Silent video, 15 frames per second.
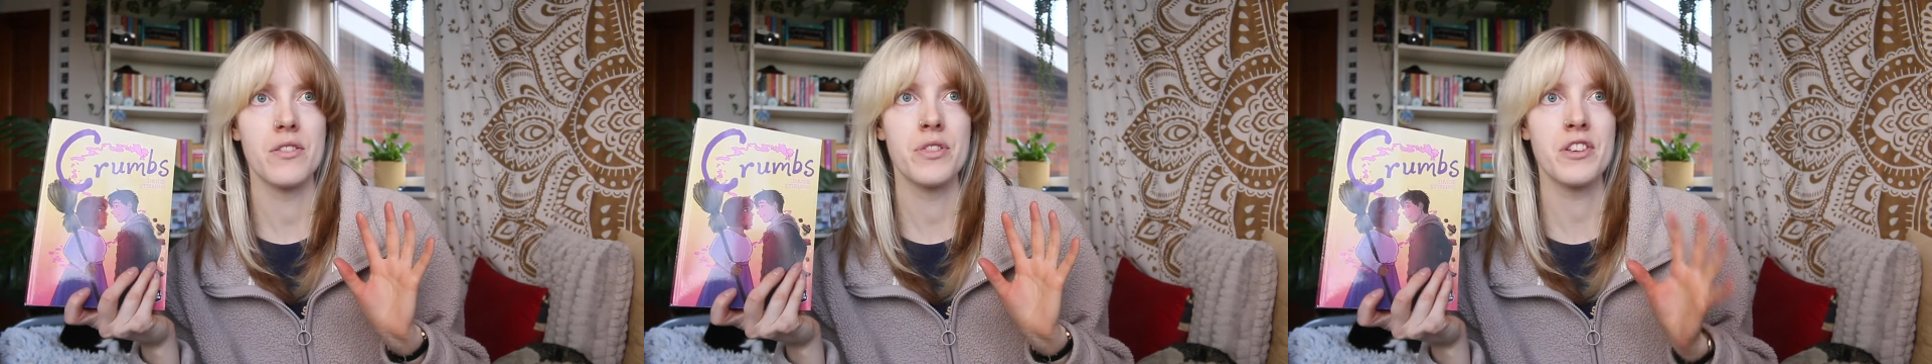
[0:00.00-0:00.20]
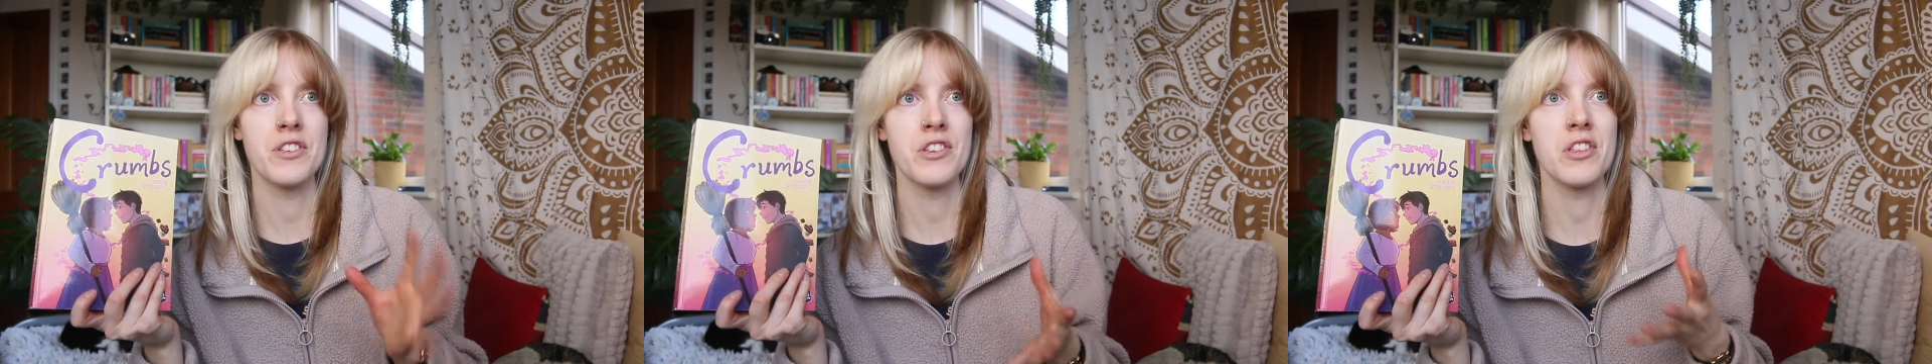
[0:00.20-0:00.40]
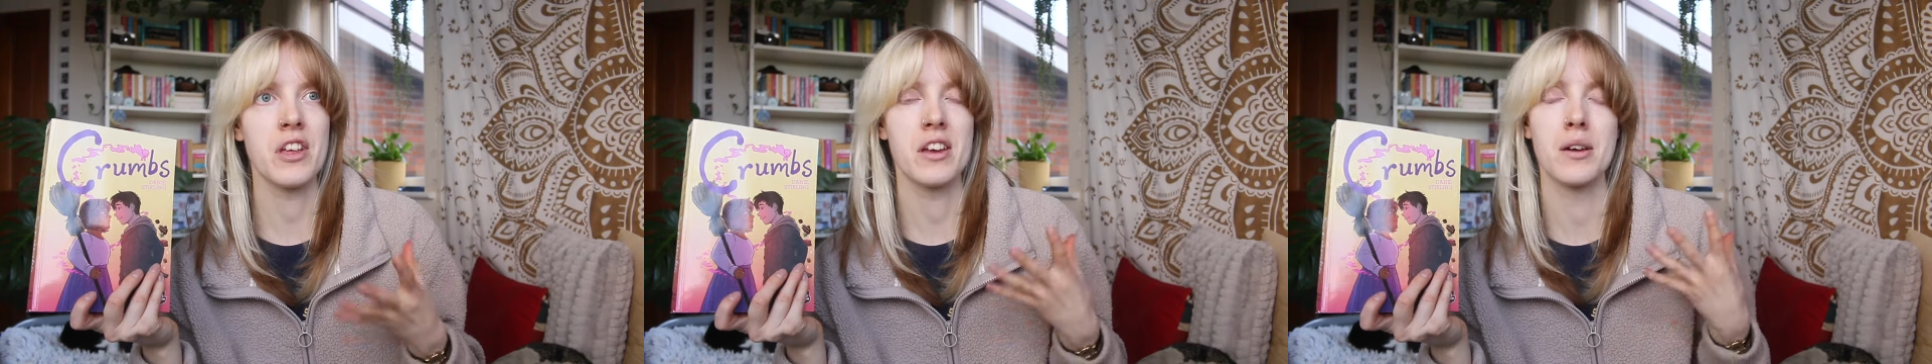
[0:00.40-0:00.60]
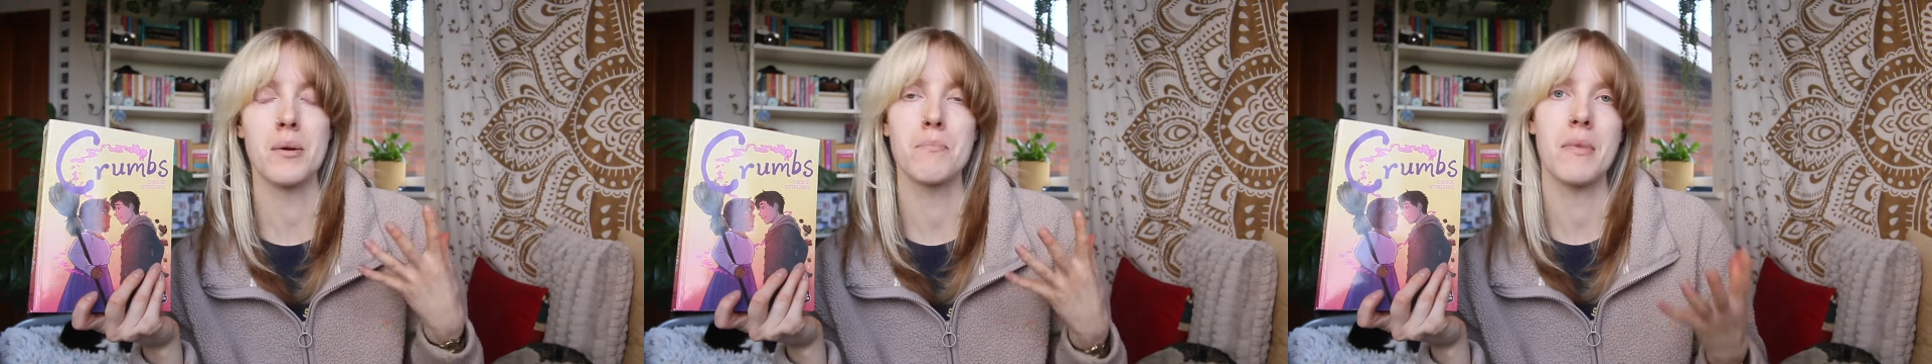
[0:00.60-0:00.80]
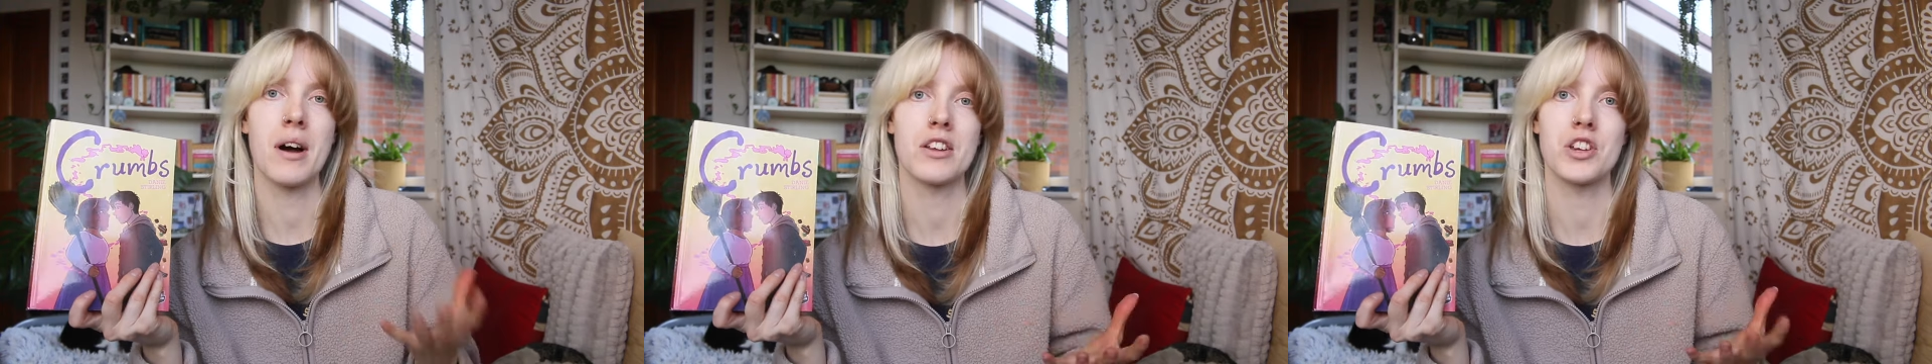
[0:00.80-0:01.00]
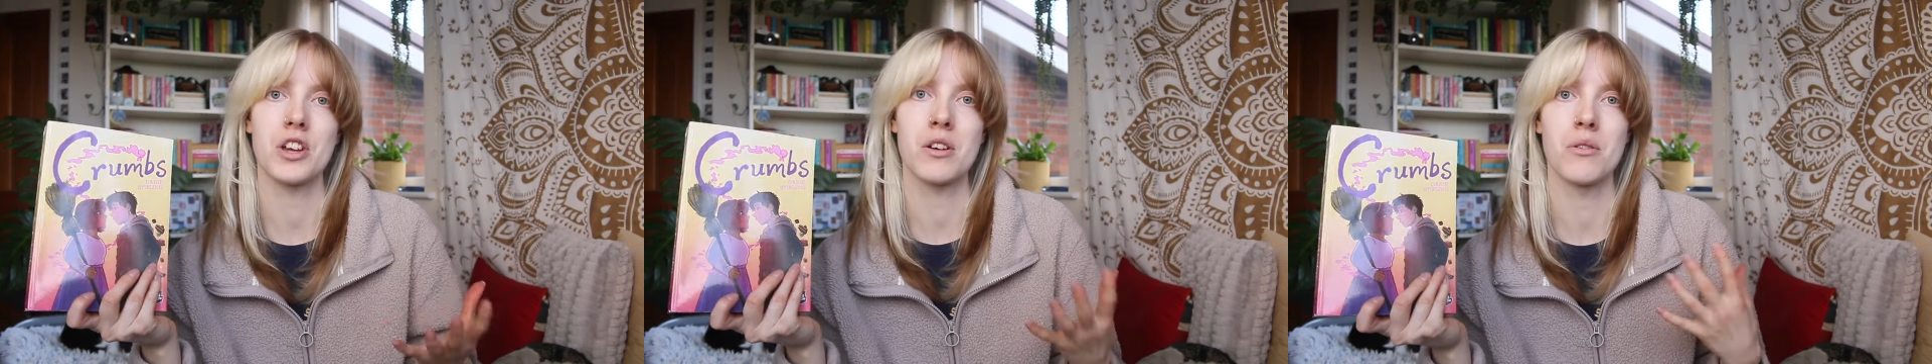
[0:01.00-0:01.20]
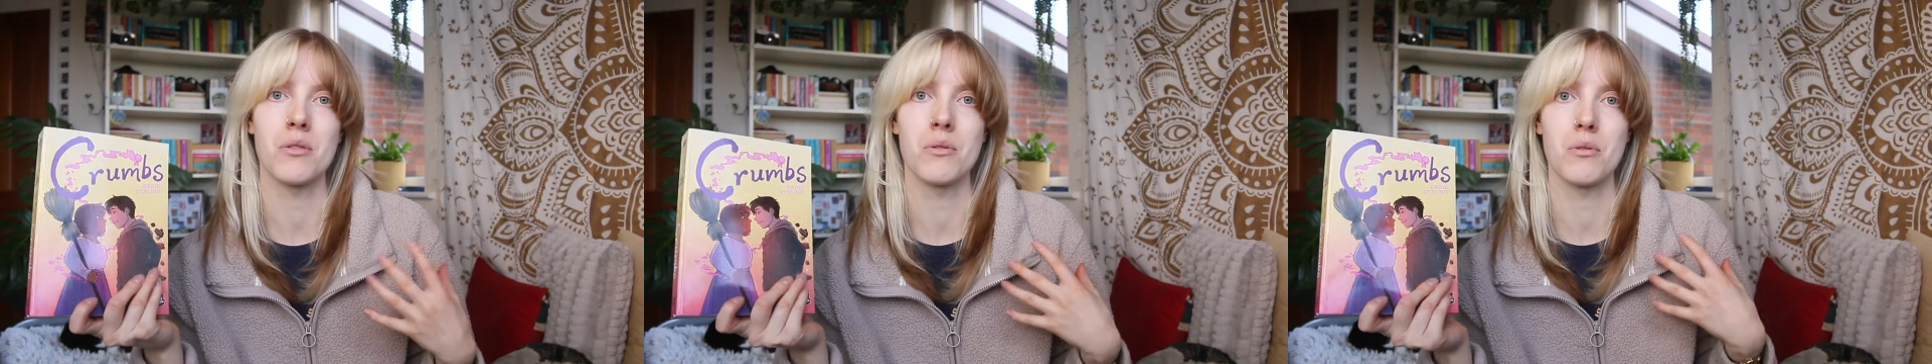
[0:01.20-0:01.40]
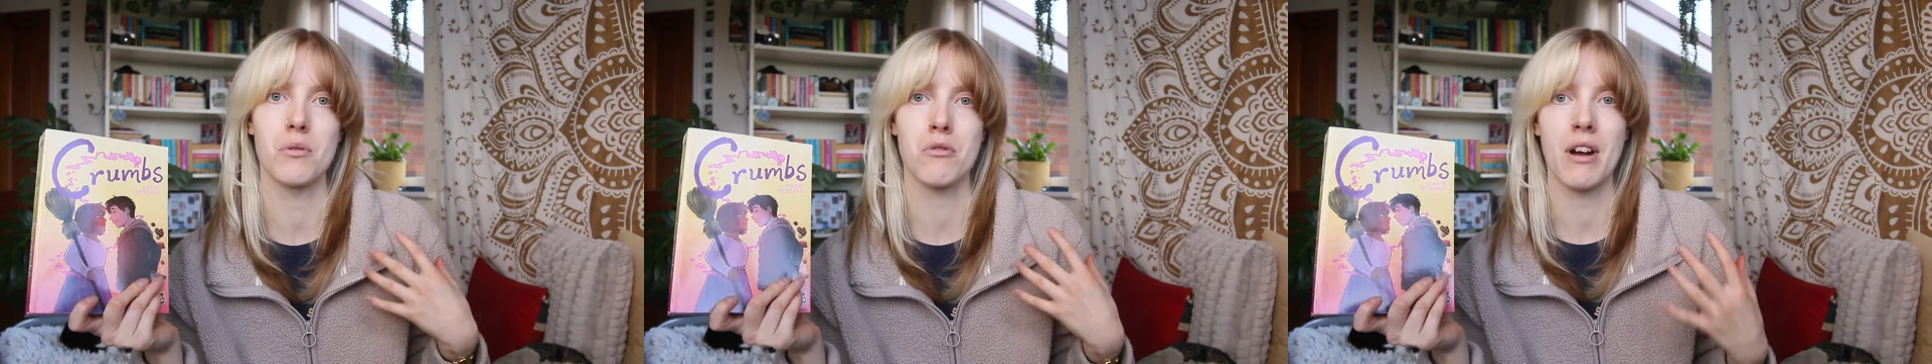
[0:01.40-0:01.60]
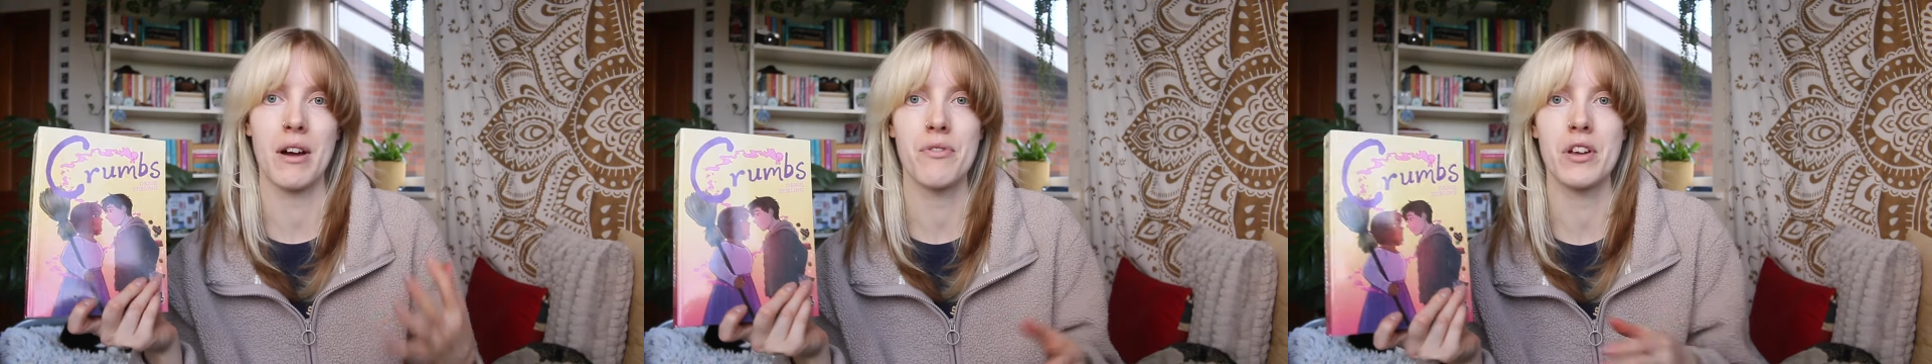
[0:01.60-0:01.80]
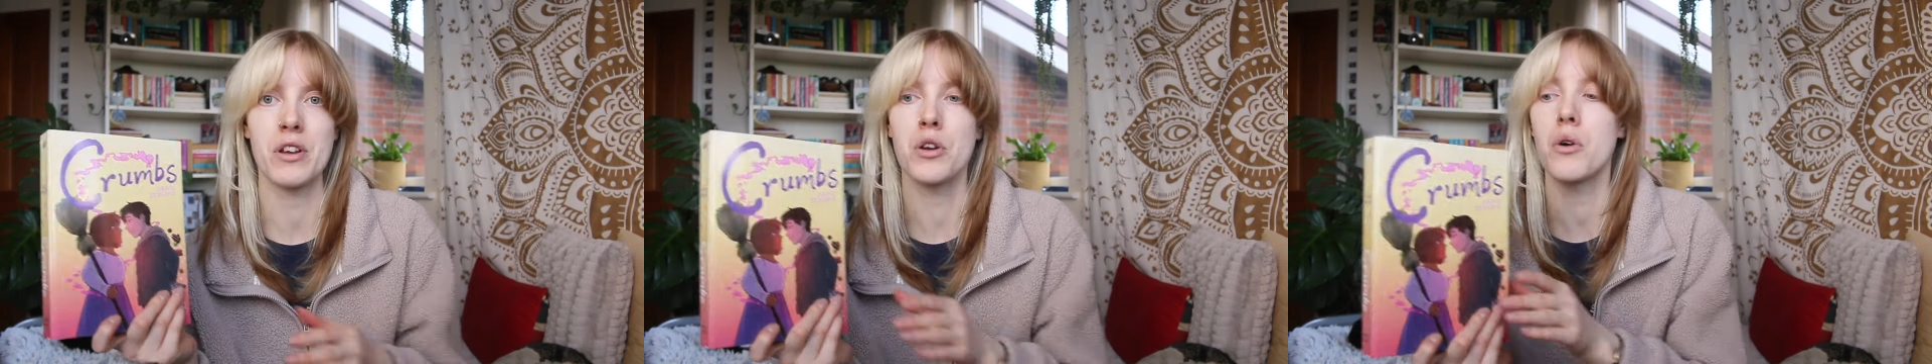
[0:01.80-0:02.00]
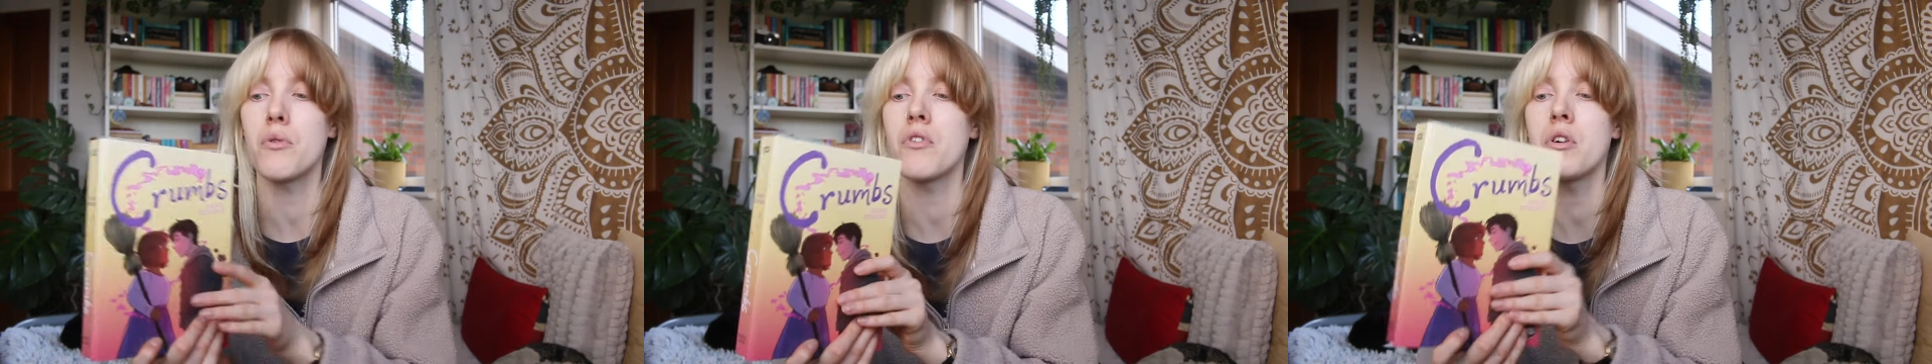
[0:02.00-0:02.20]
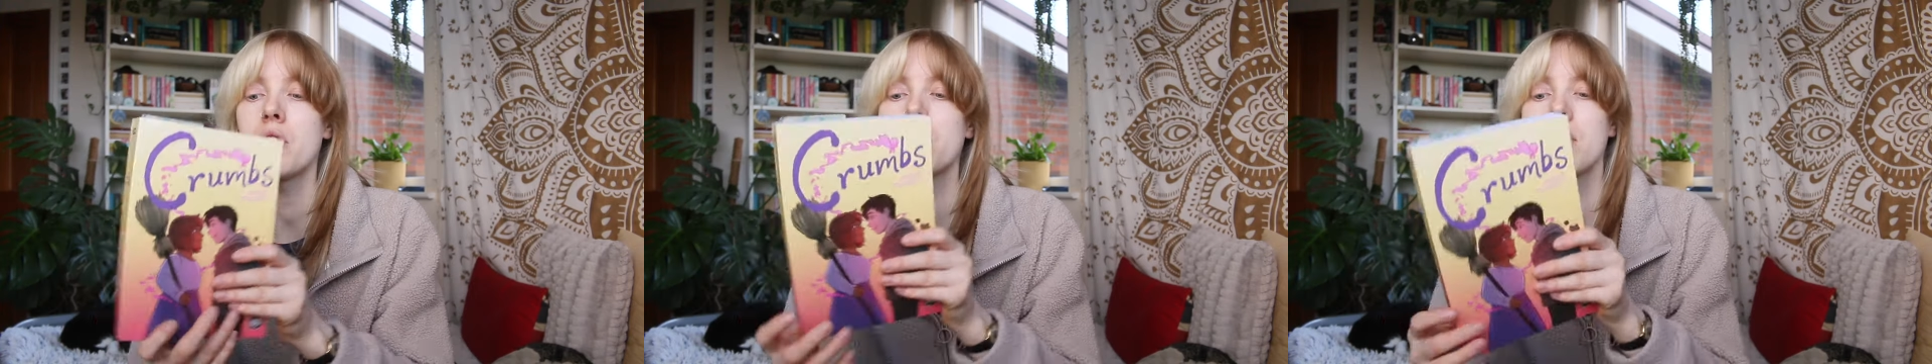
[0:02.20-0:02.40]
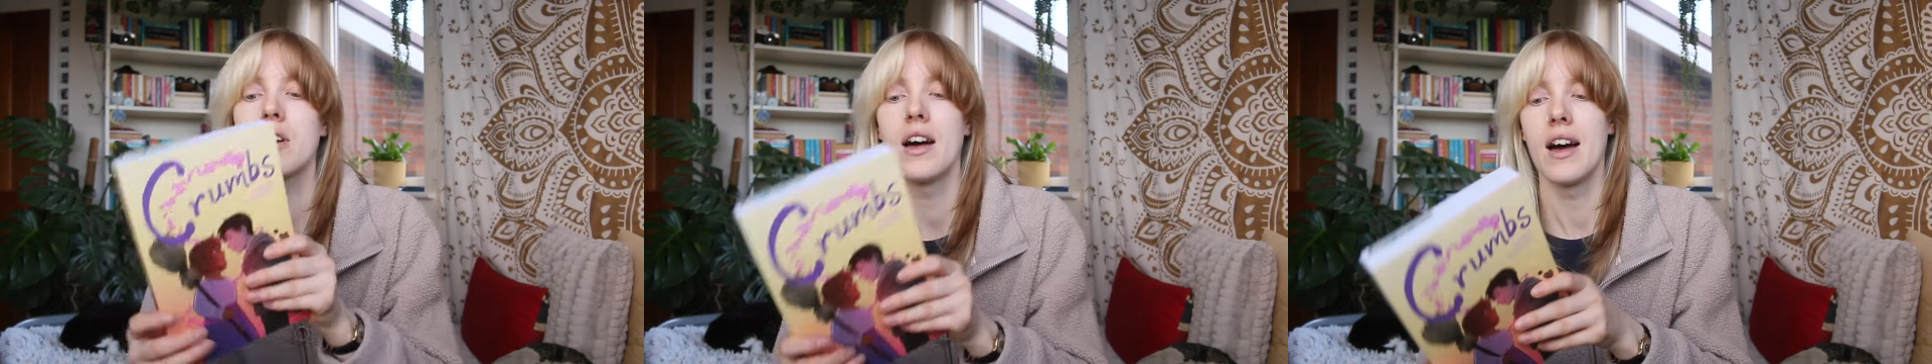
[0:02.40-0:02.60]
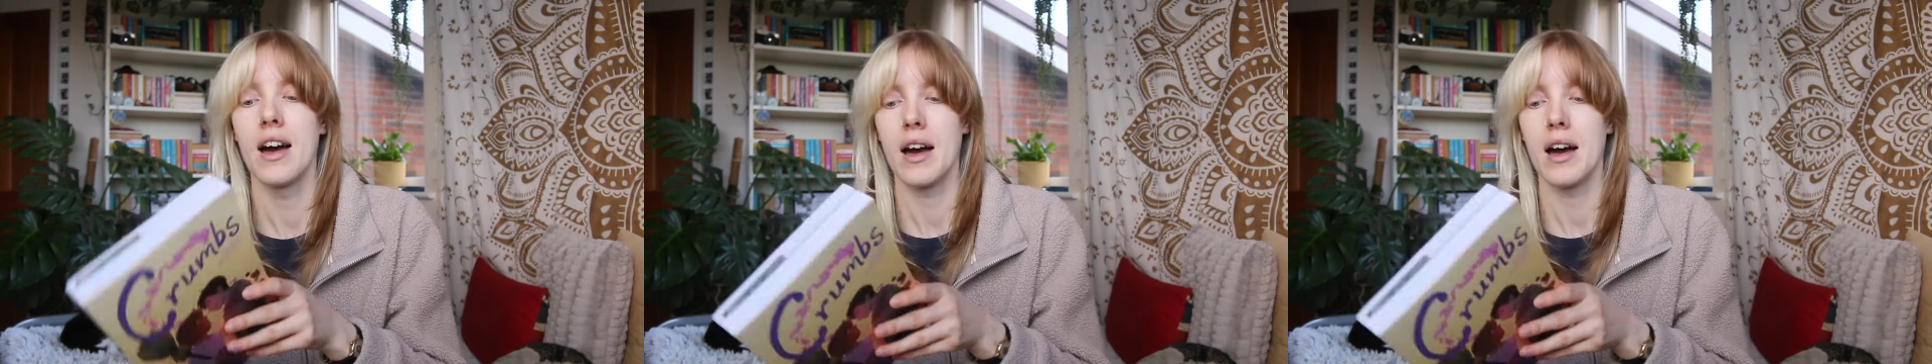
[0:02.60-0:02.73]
this is like a magical graphic novel,